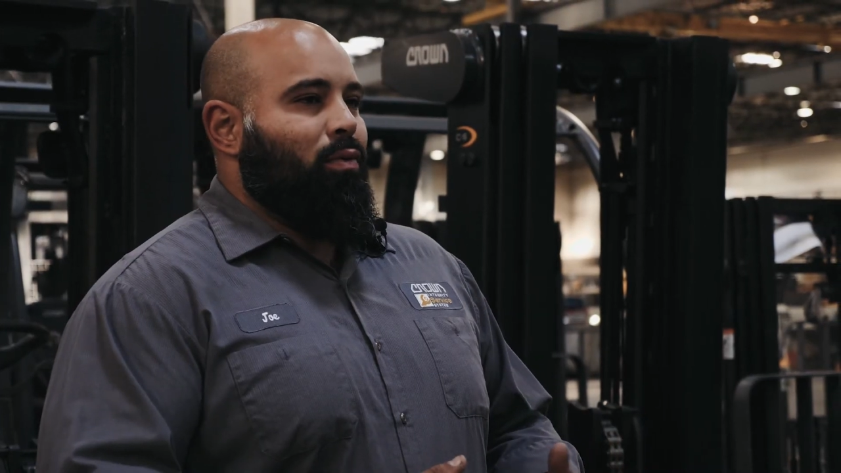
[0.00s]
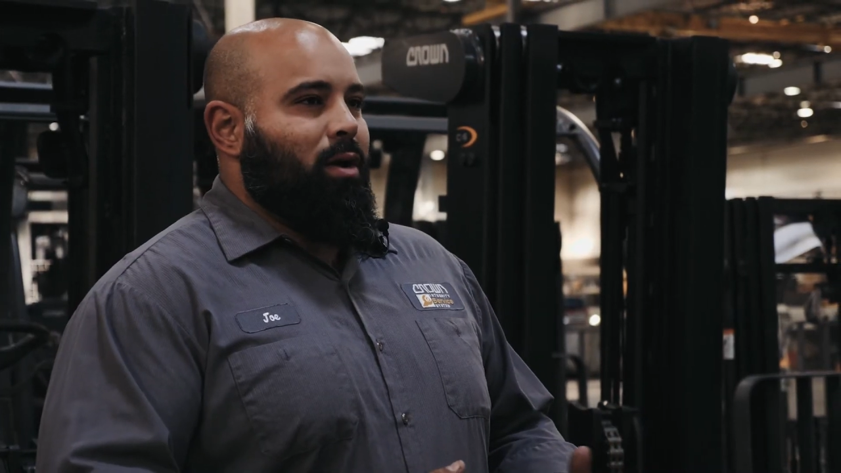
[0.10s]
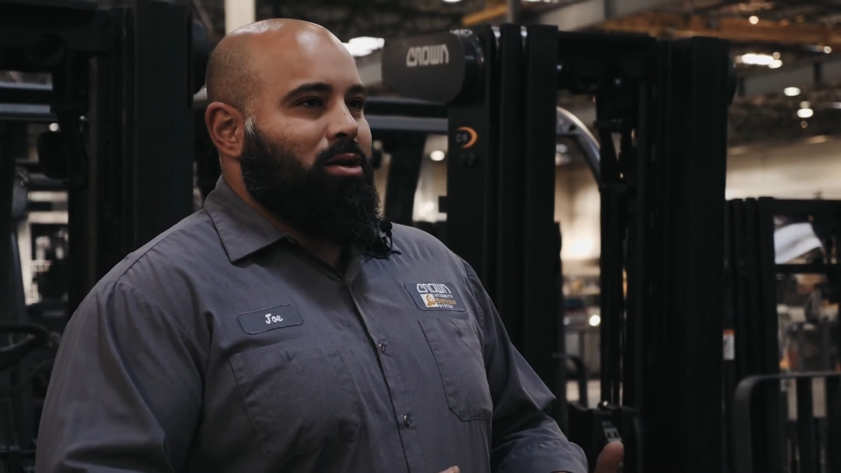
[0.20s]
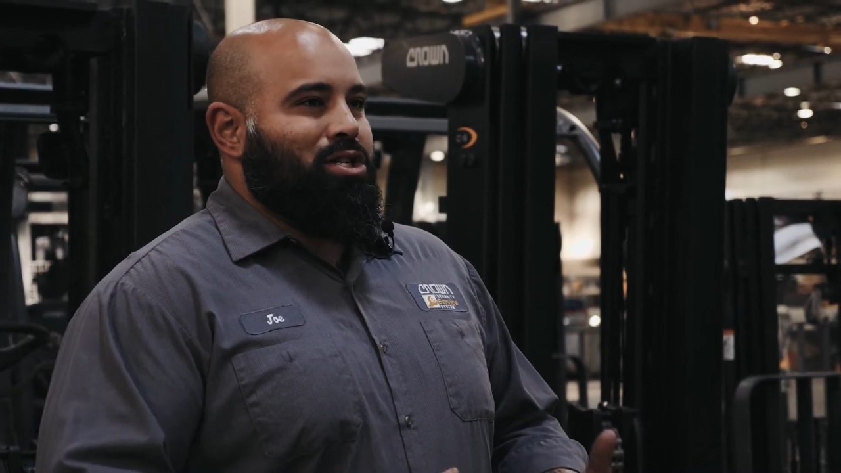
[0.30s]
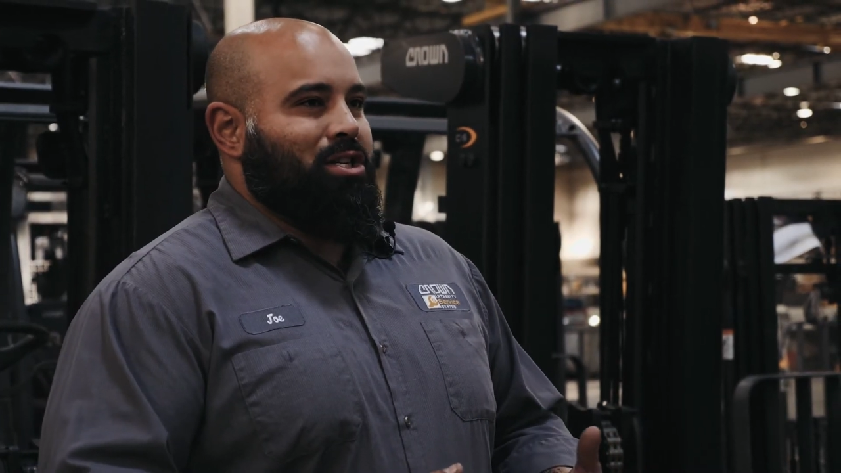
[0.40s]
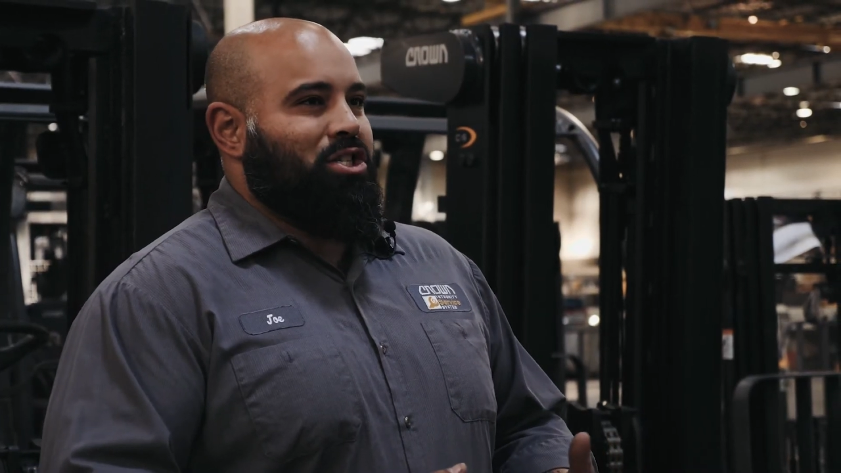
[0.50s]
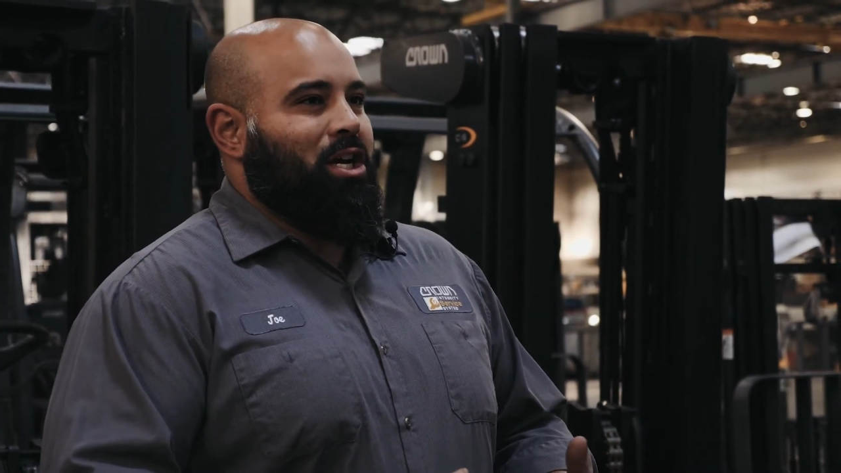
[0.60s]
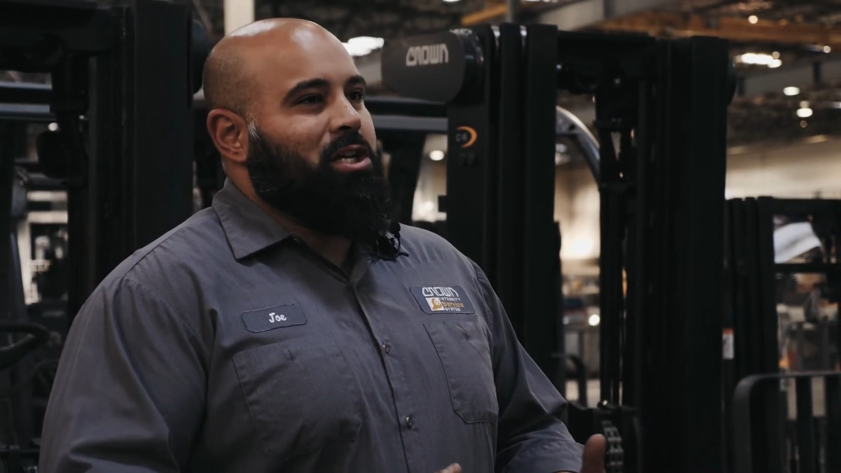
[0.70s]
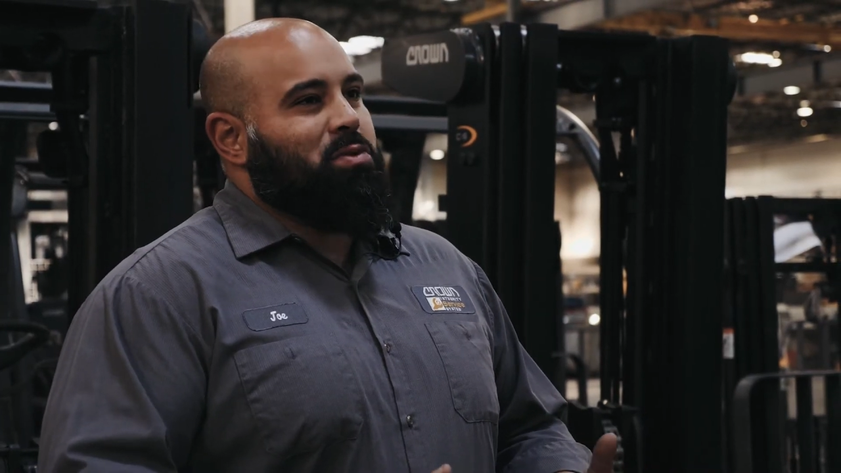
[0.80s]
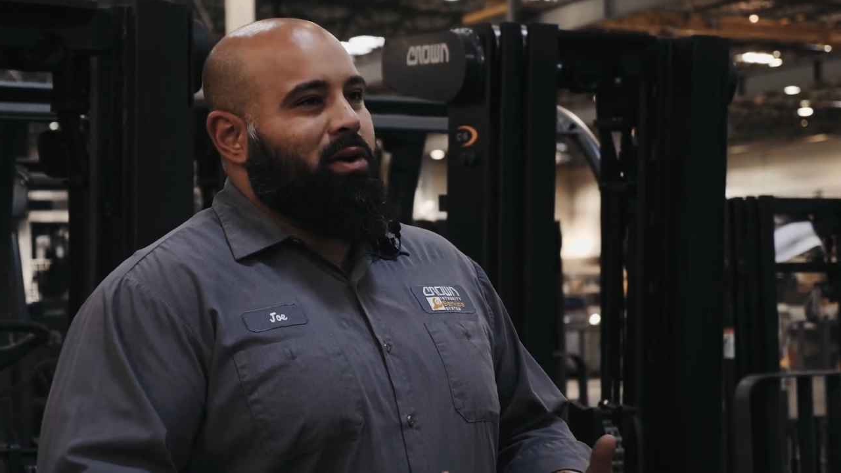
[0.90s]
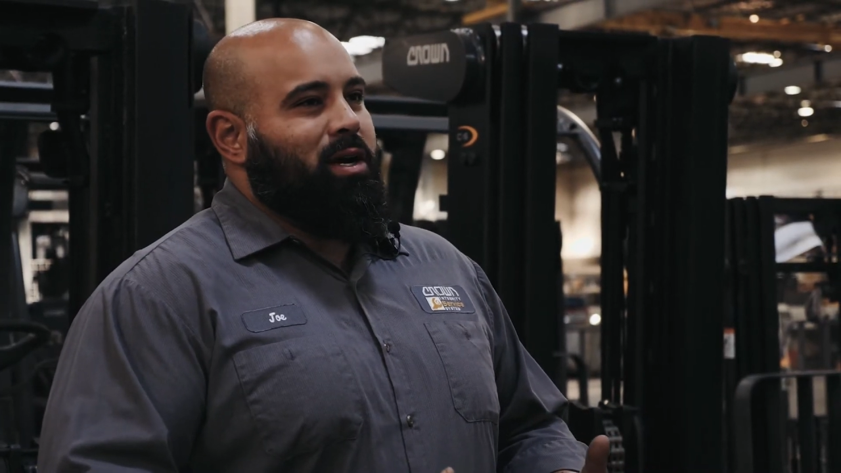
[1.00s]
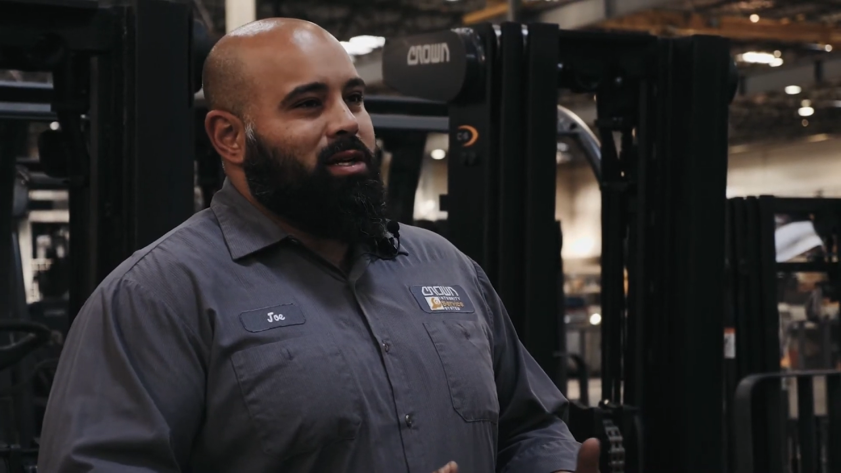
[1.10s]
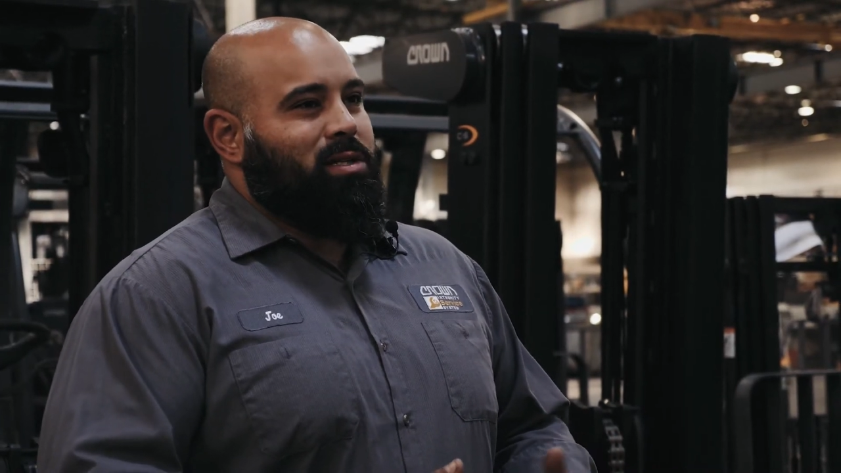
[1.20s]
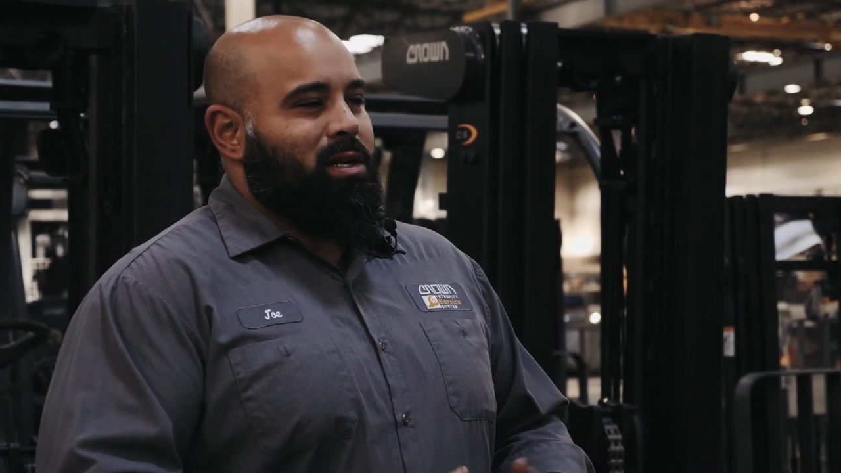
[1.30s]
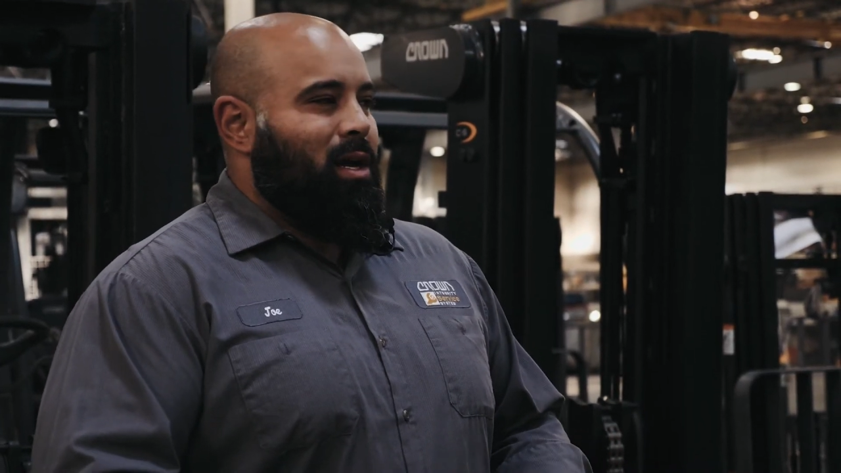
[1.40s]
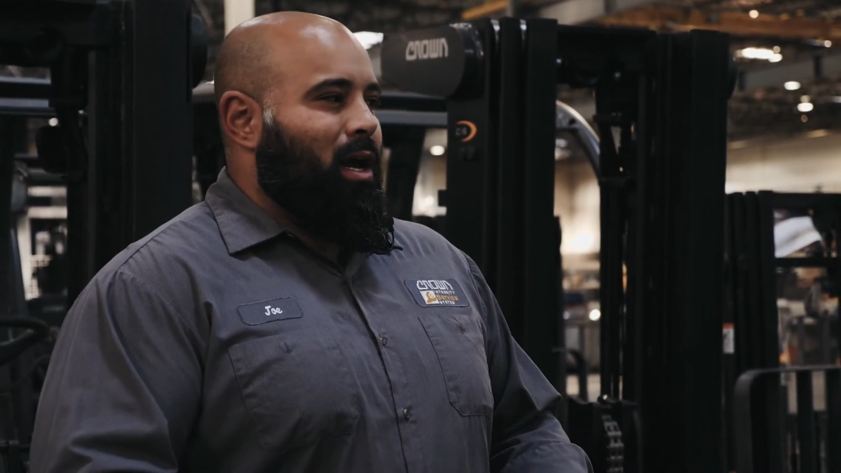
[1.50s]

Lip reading: wrench and change brakes.